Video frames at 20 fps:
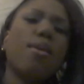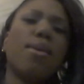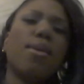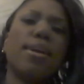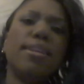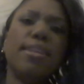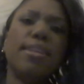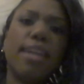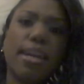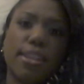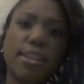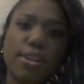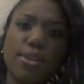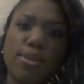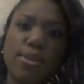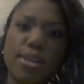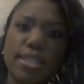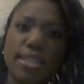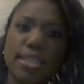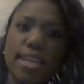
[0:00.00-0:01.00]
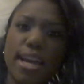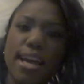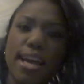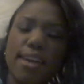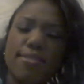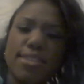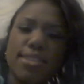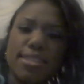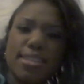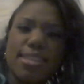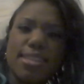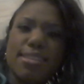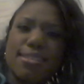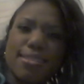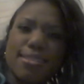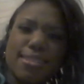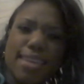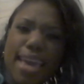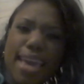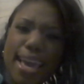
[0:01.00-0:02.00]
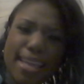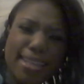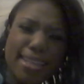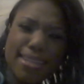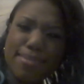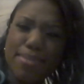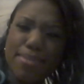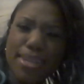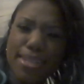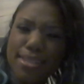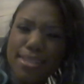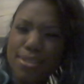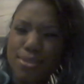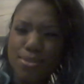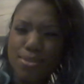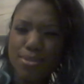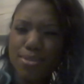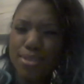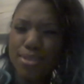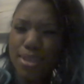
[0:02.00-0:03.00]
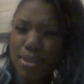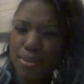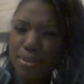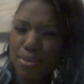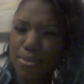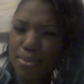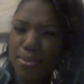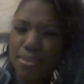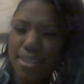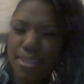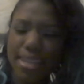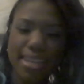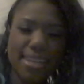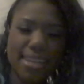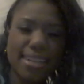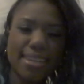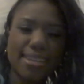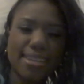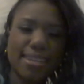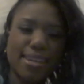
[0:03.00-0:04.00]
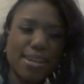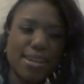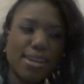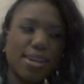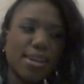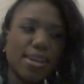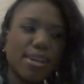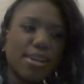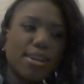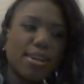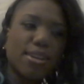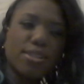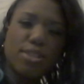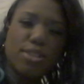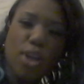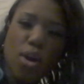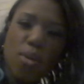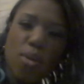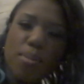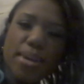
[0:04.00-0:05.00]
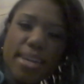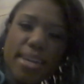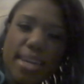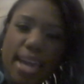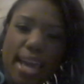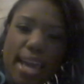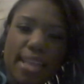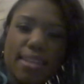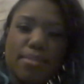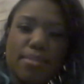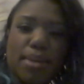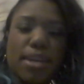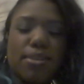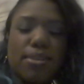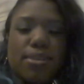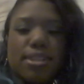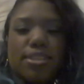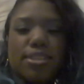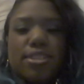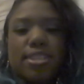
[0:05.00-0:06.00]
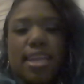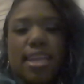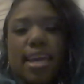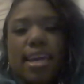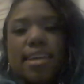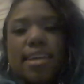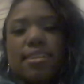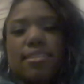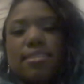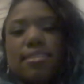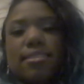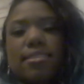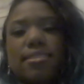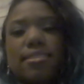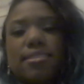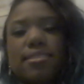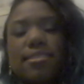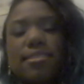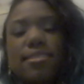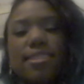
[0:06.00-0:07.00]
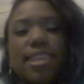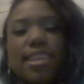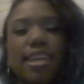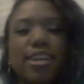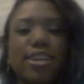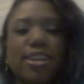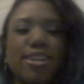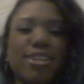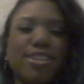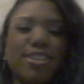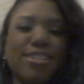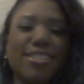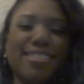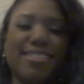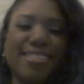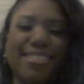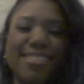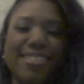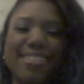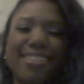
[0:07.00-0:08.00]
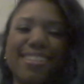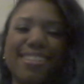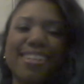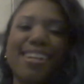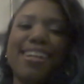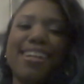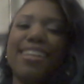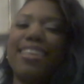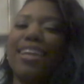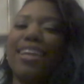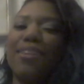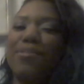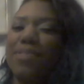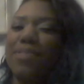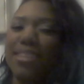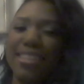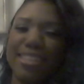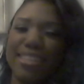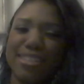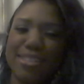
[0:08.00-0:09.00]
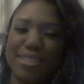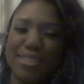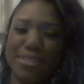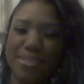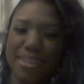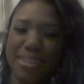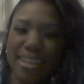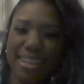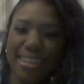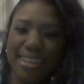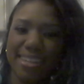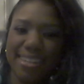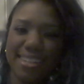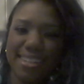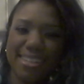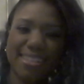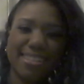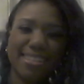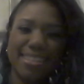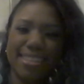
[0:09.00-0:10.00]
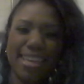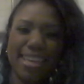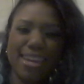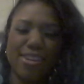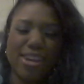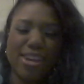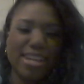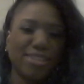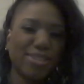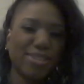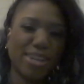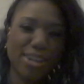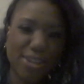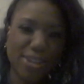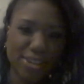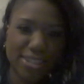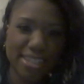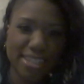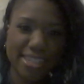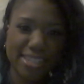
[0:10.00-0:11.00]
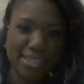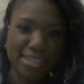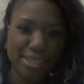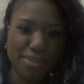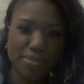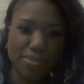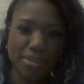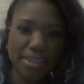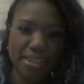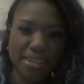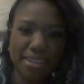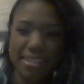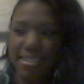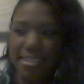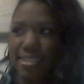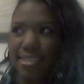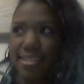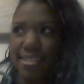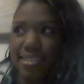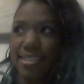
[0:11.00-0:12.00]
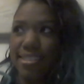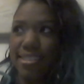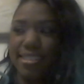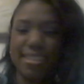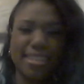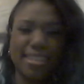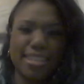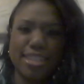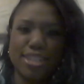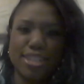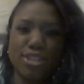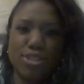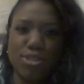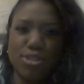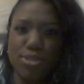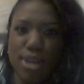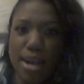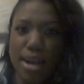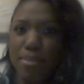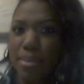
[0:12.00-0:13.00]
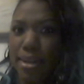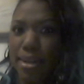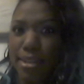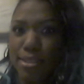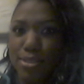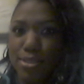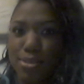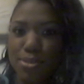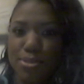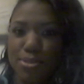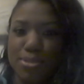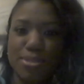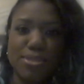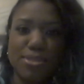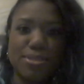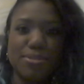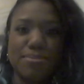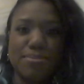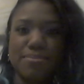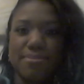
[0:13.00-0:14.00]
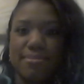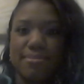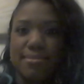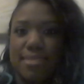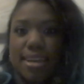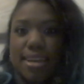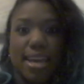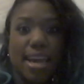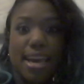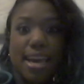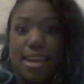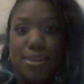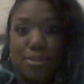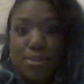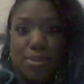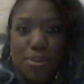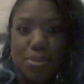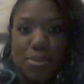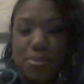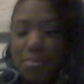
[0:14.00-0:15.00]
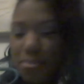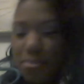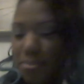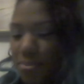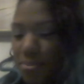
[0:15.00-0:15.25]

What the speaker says: Oh, another question I have is Caleb in school too? Like, Toby and Caleb, I don't understand their, like, what they're doing. Did they graduate early or something? Did they just drop out of school? I don't know.